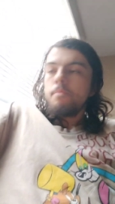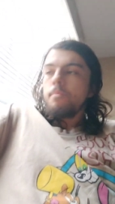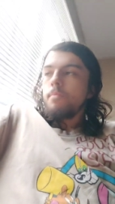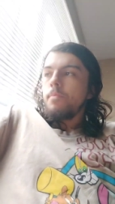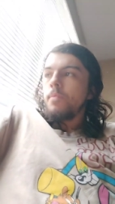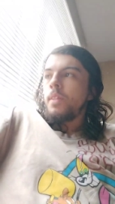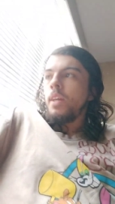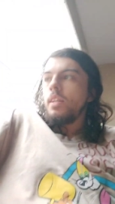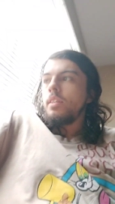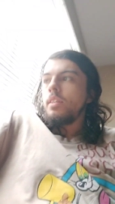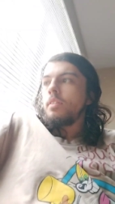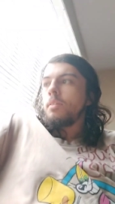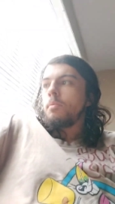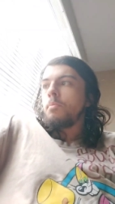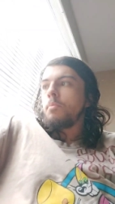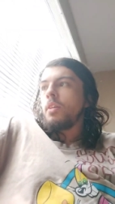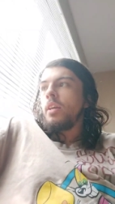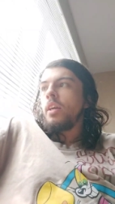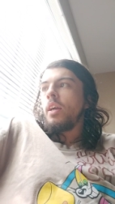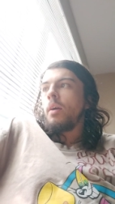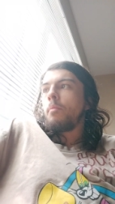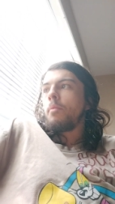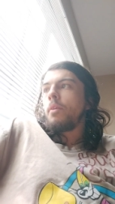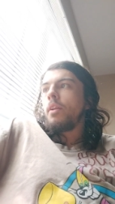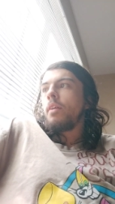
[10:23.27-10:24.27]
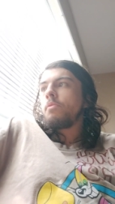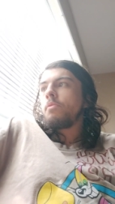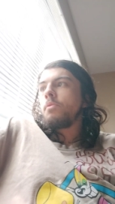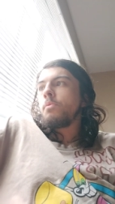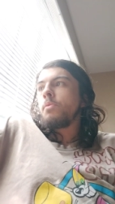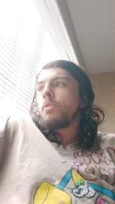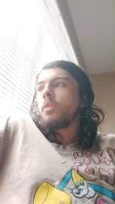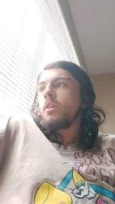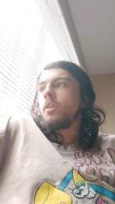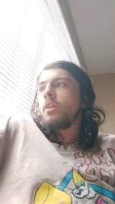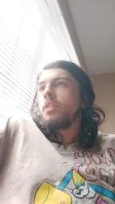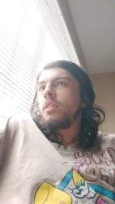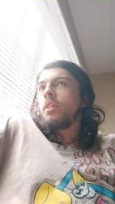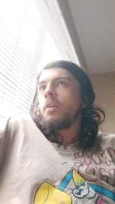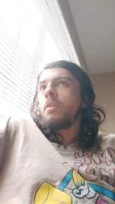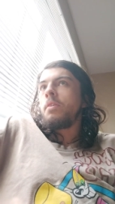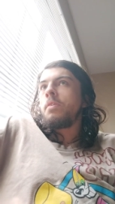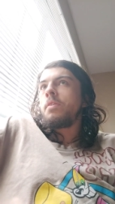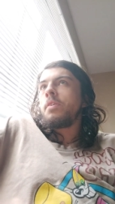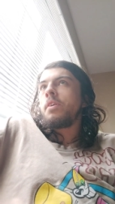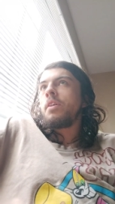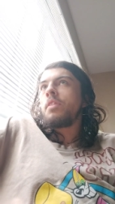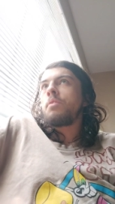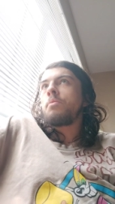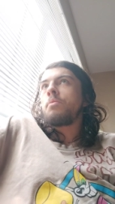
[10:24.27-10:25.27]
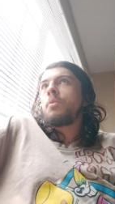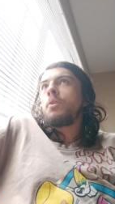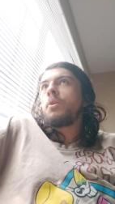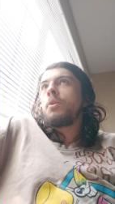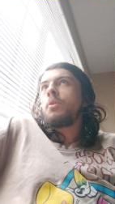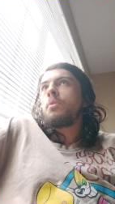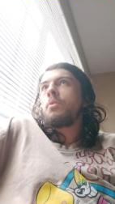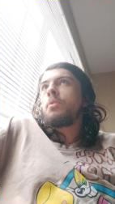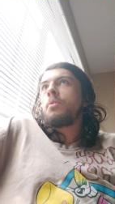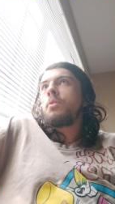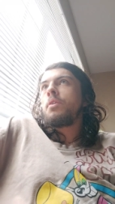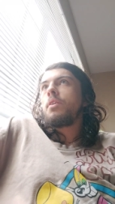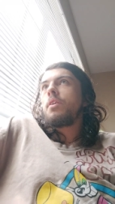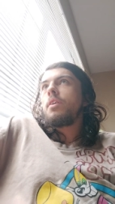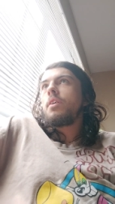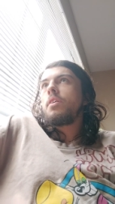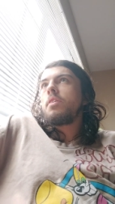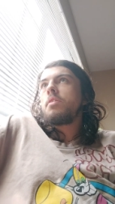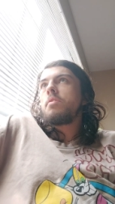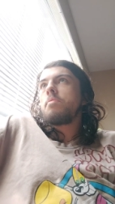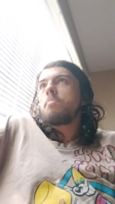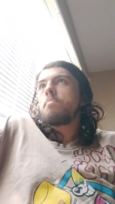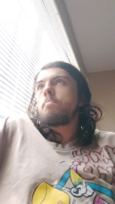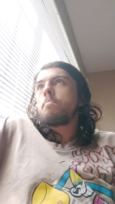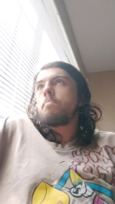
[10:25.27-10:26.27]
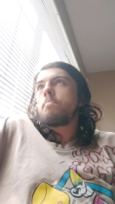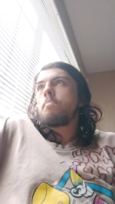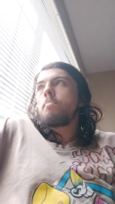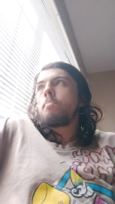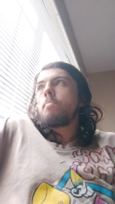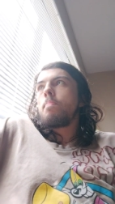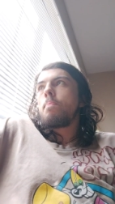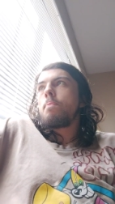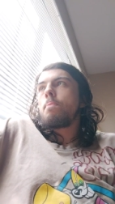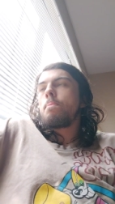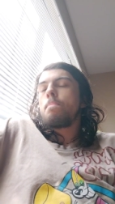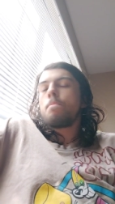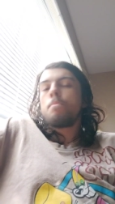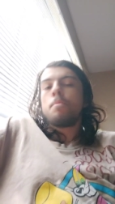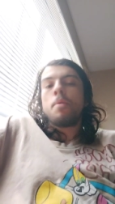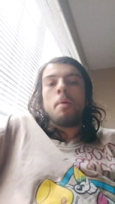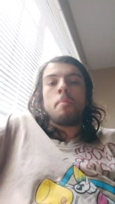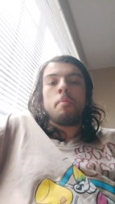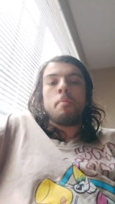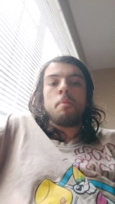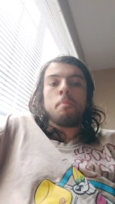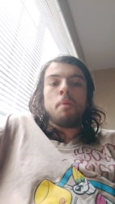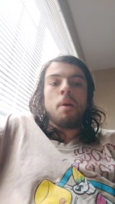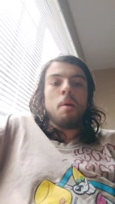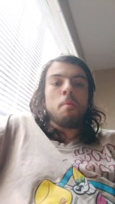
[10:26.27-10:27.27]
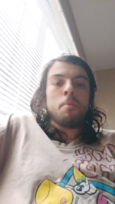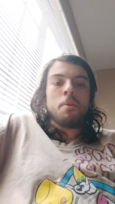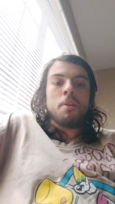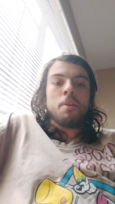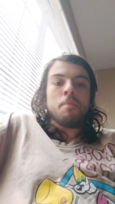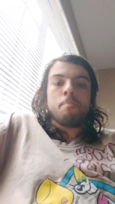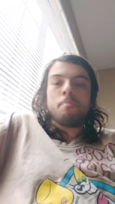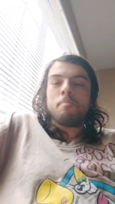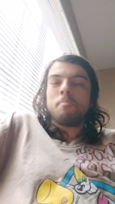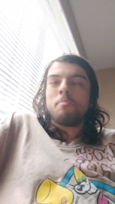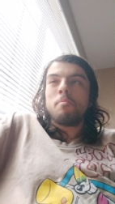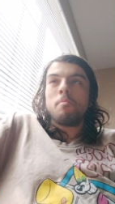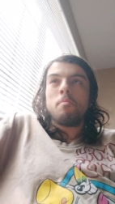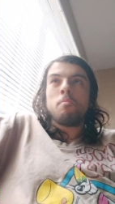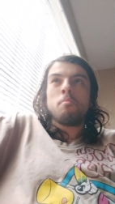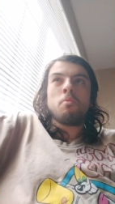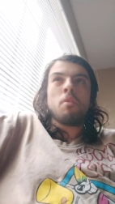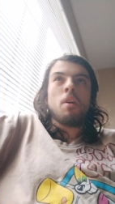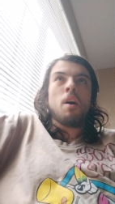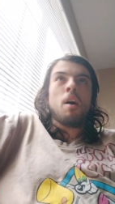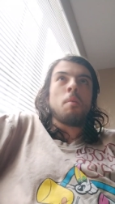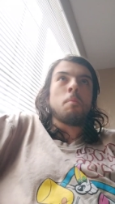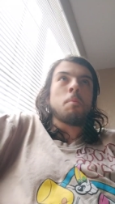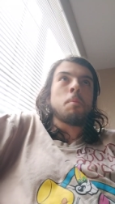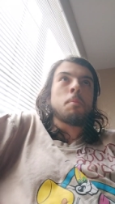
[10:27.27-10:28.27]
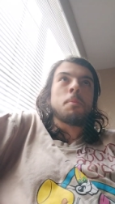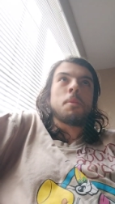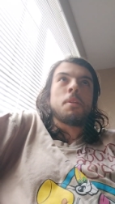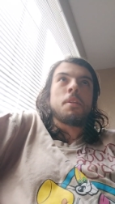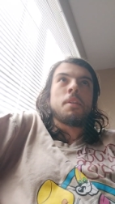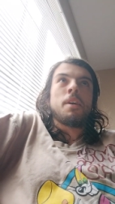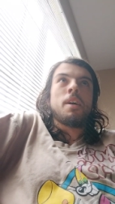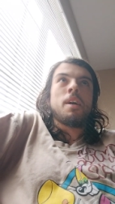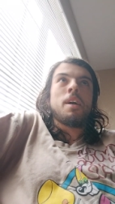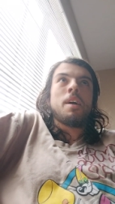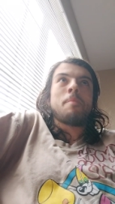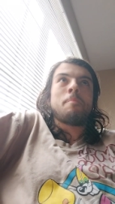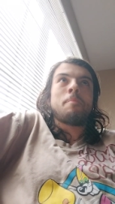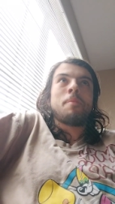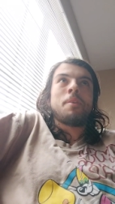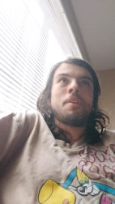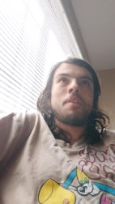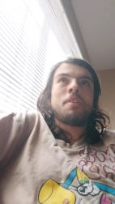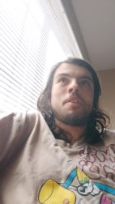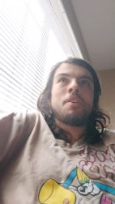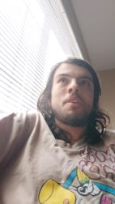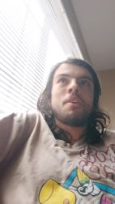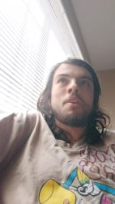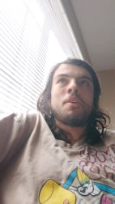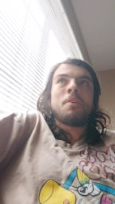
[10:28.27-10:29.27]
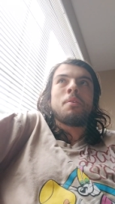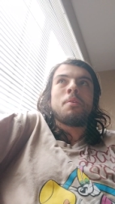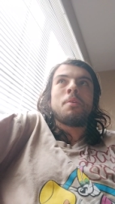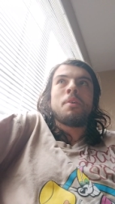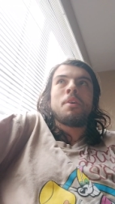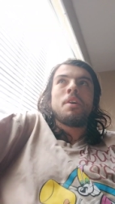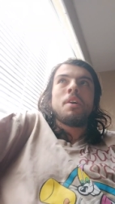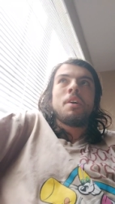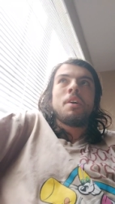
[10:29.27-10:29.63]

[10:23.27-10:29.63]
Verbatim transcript: that's something I'm gonna have to work on later down the road. I mean, probably, probably not, but you know,